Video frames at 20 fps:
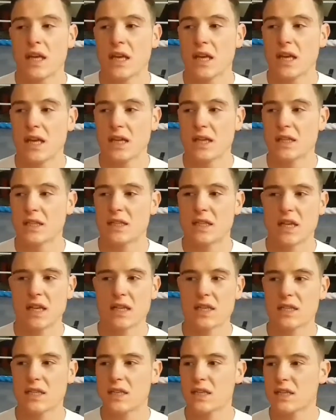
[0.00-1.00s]
is
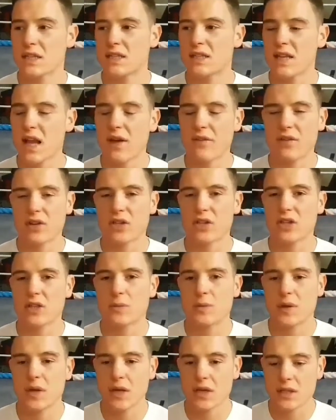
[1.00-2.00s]
is savage is
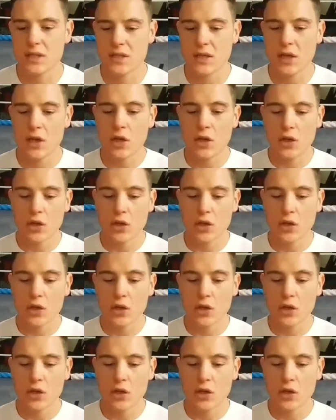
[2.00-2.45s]
because